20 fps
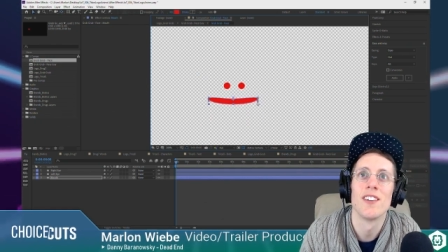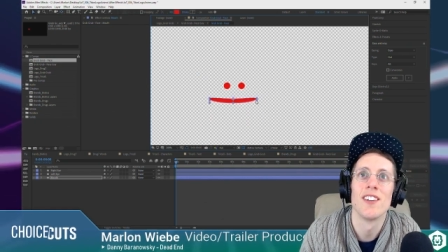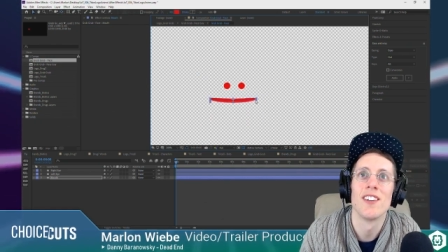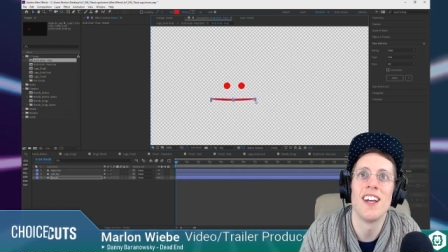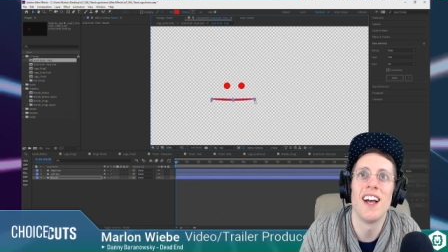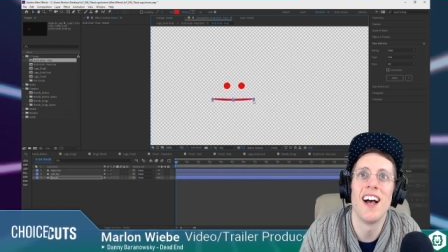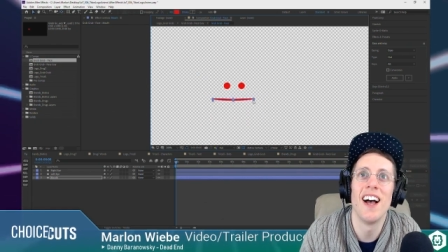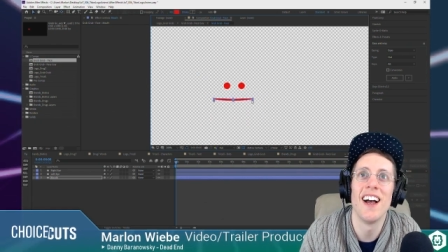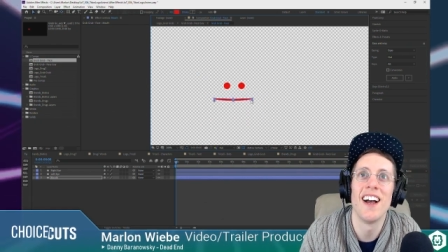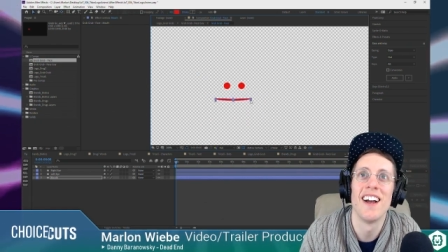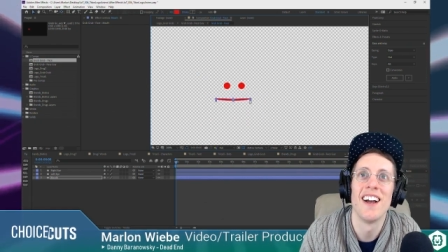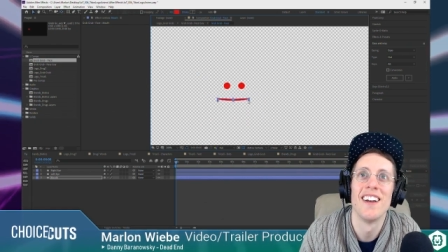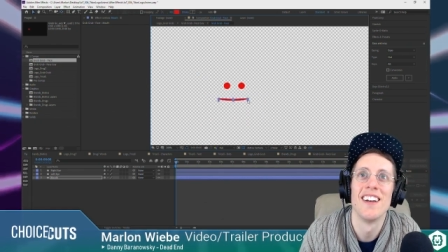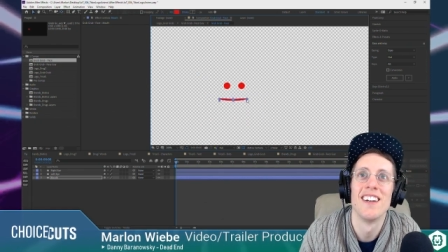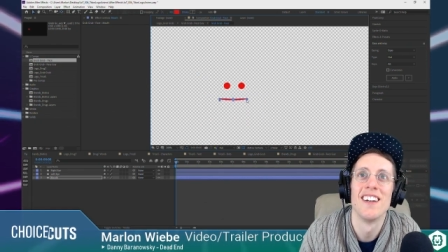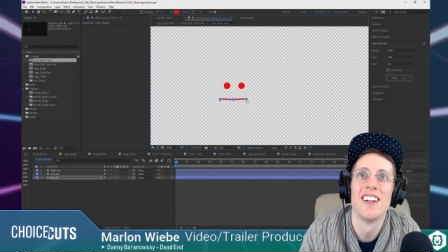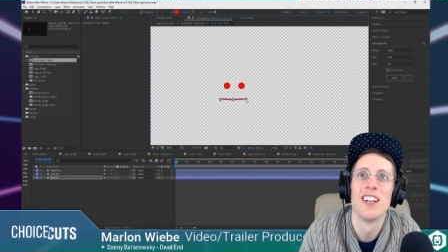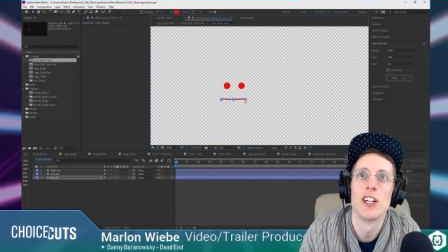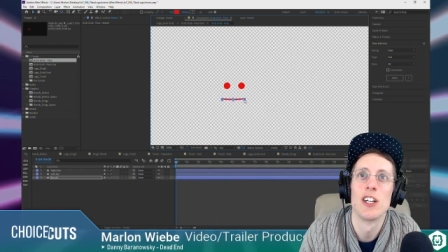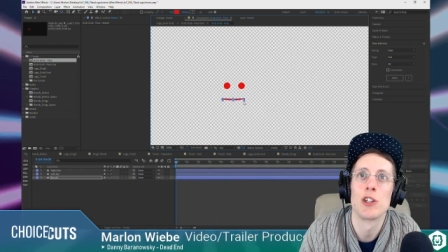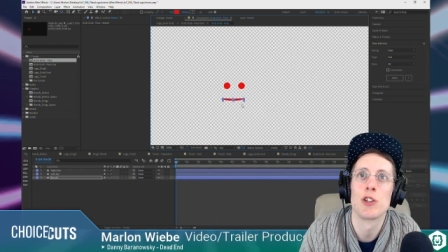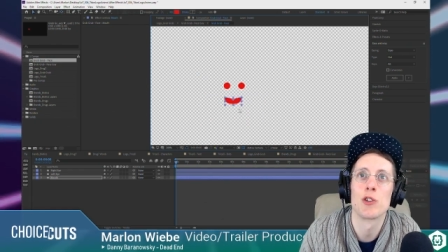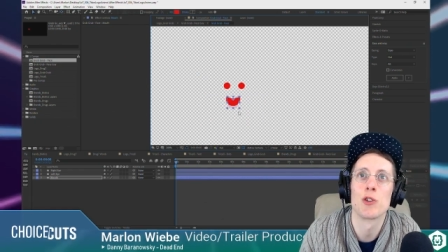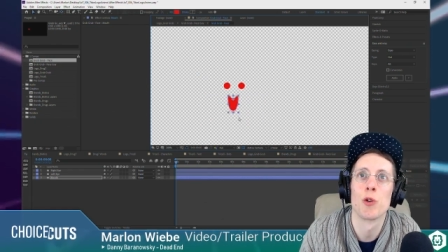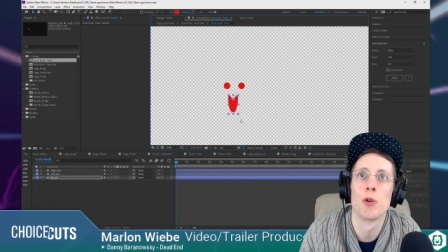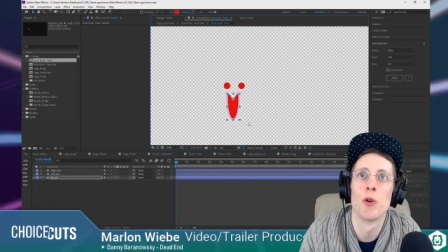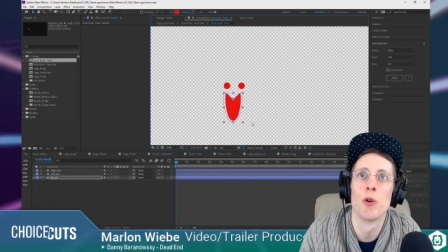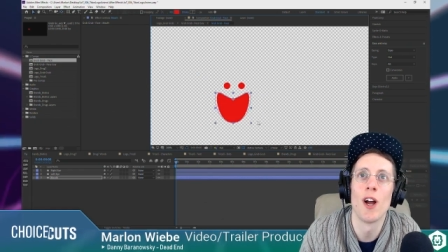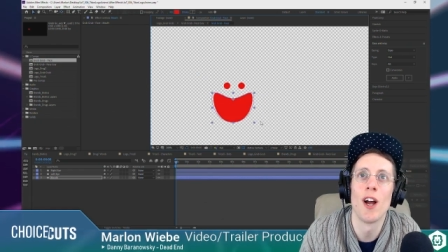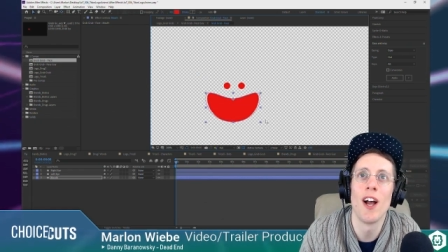Haha!
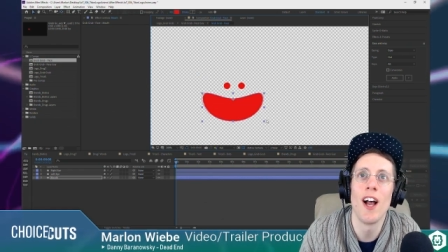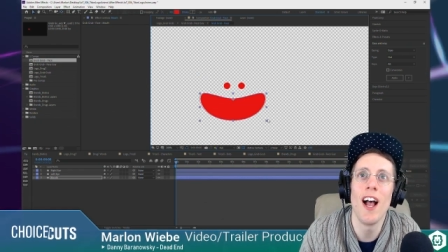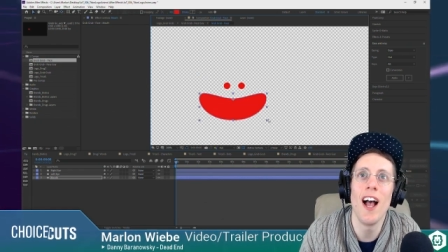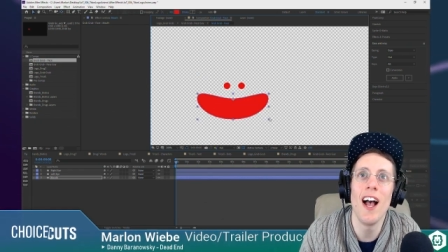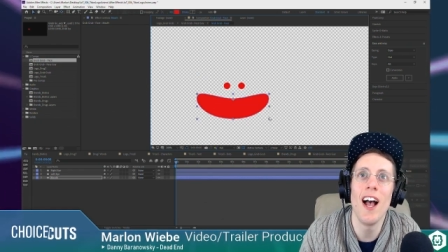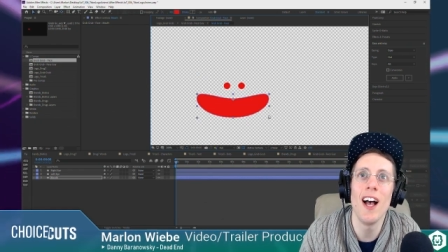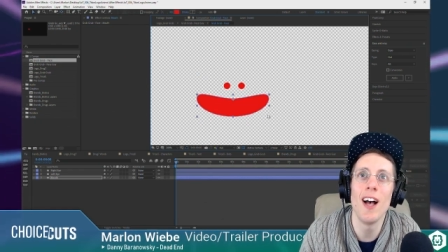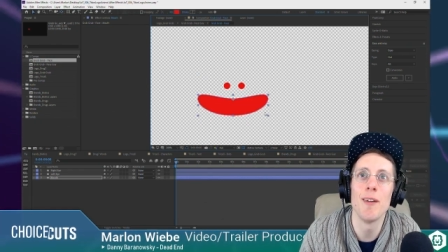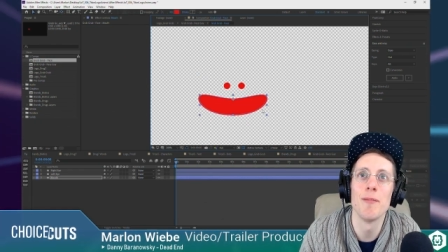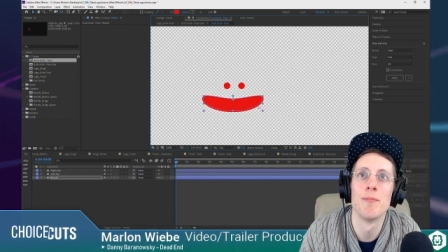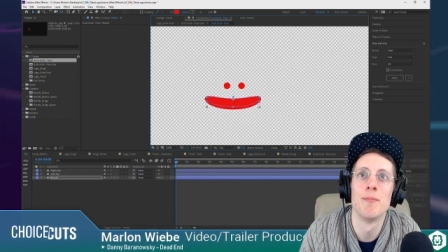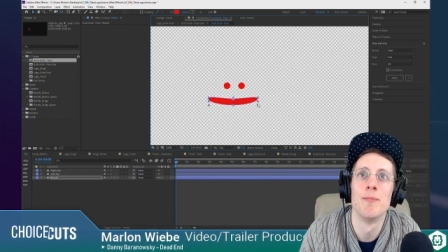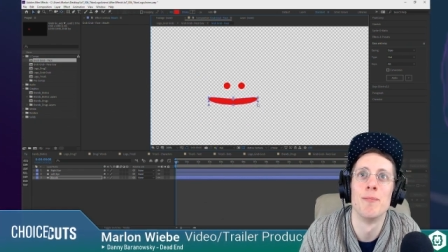Grub!